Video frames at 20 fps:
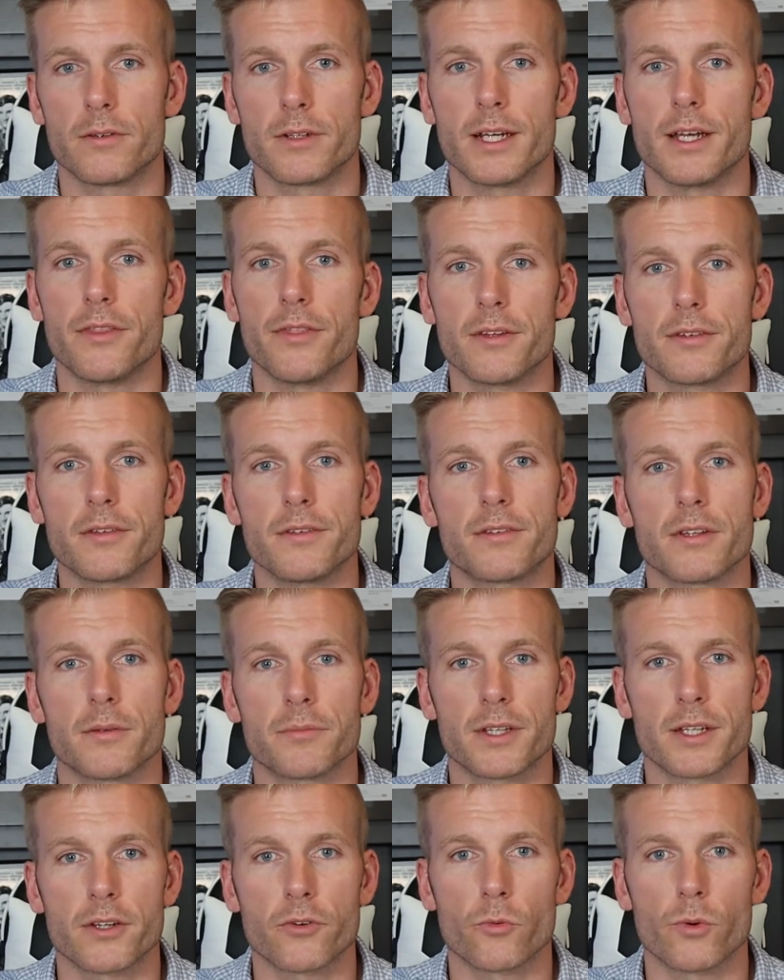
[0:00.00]
And this is
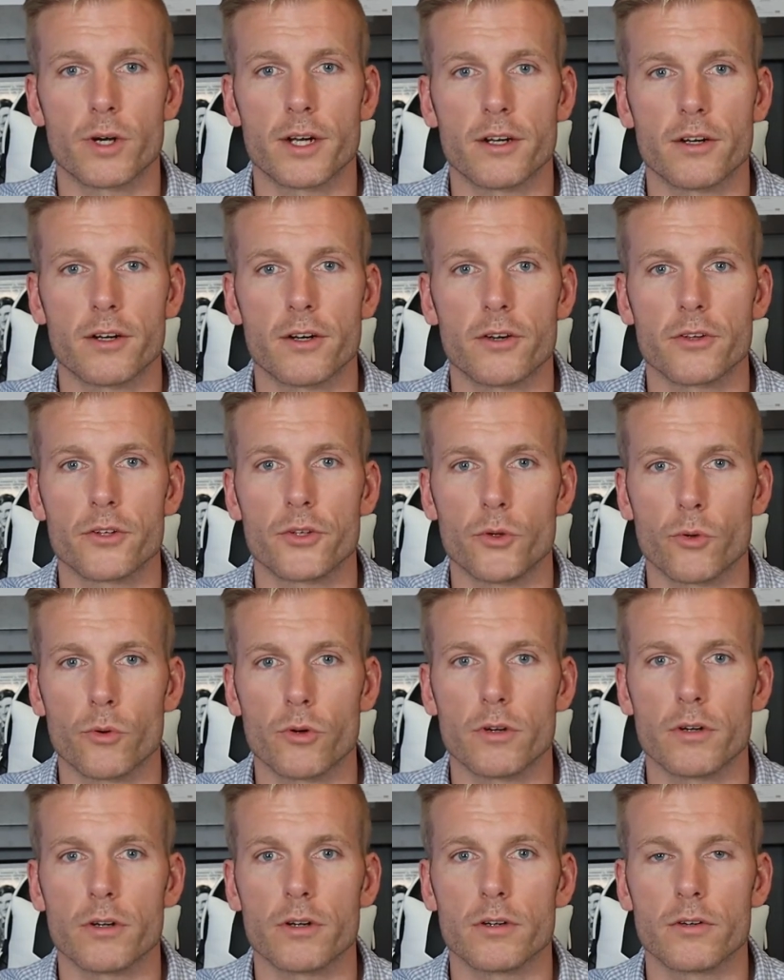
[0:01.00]
something where
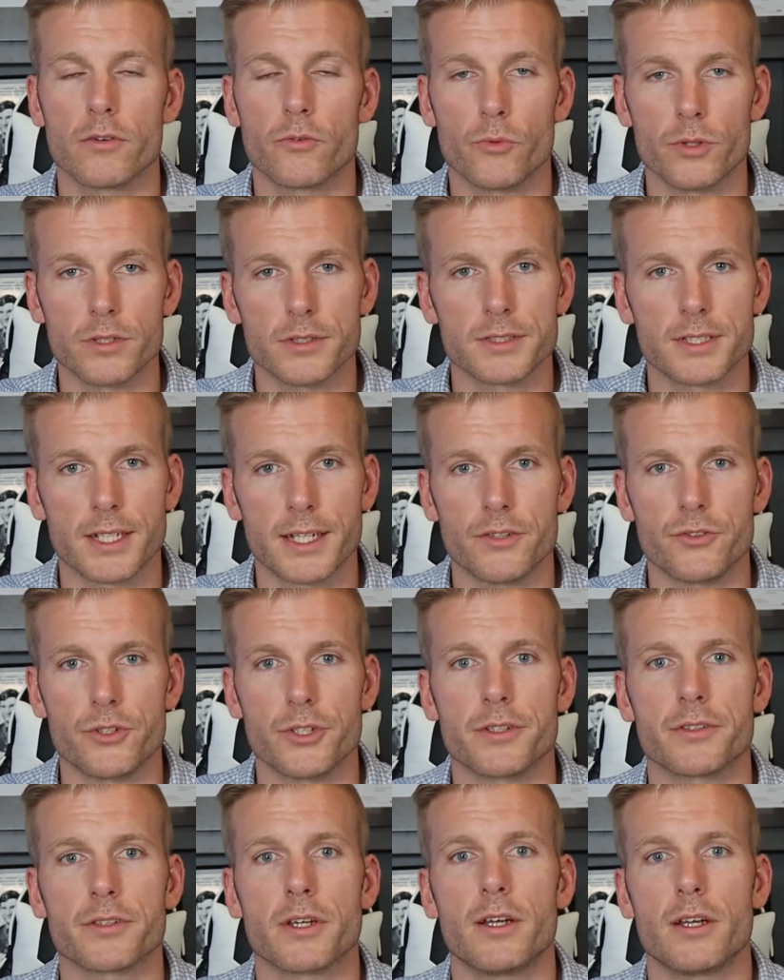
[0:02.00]
your real estate
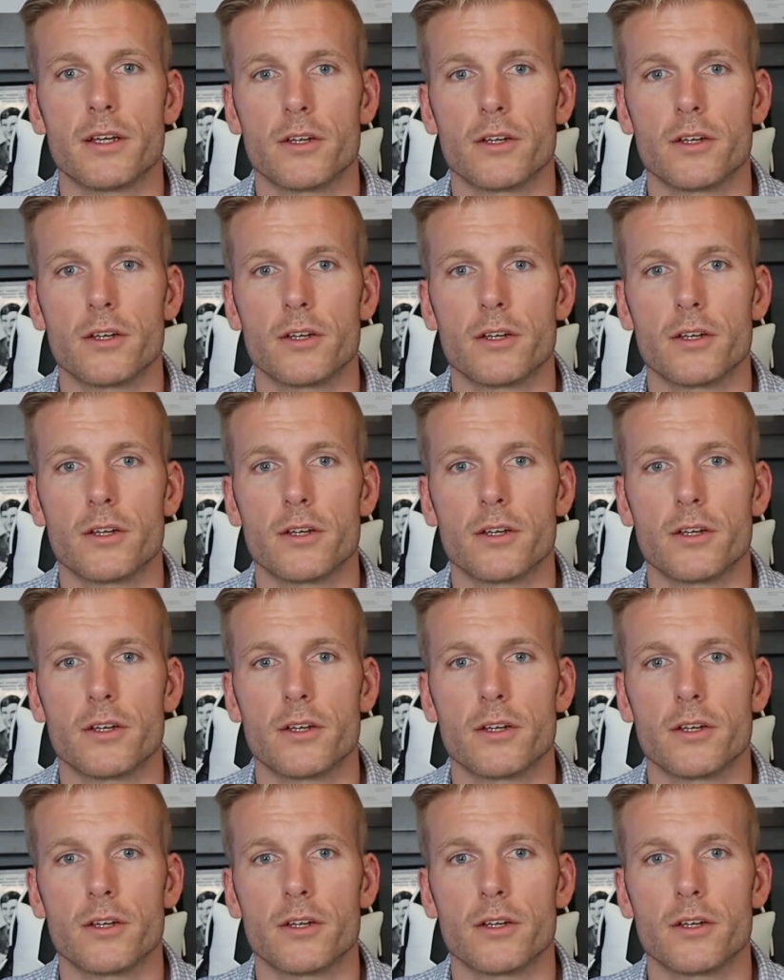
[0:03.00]
agent